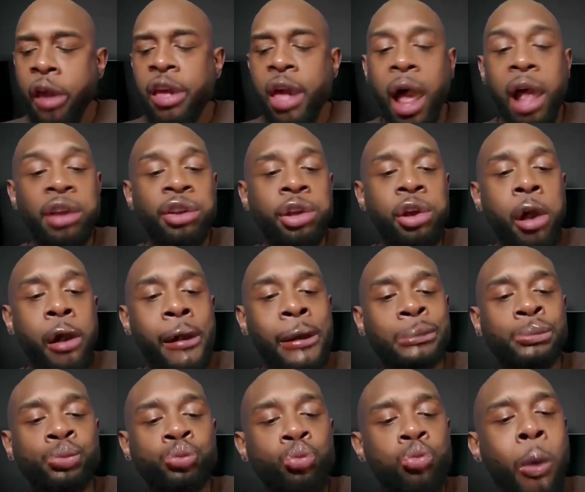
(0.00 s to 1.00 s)
Yeah, it's
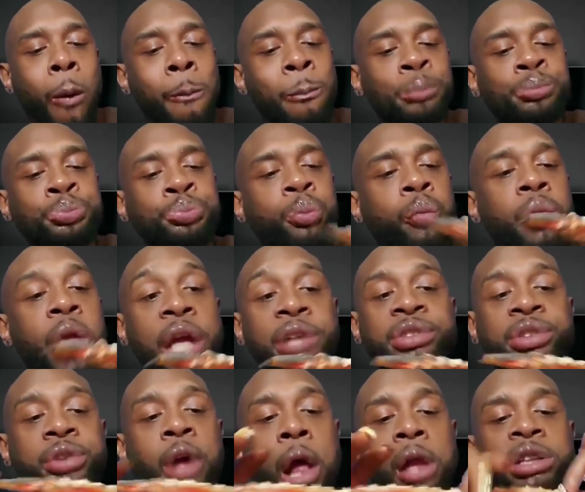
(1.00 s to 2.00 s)
good.
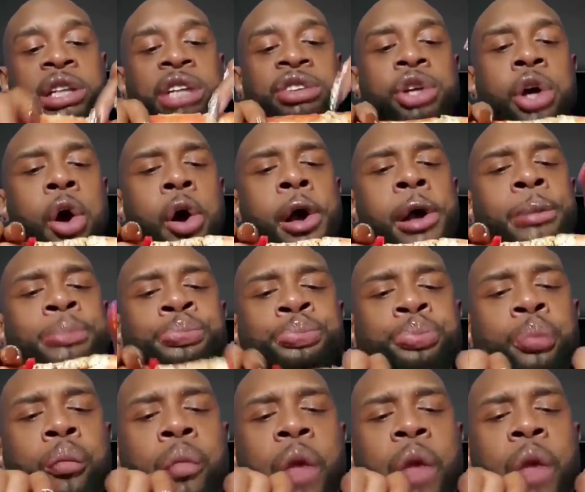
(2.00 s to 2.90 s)
That's good.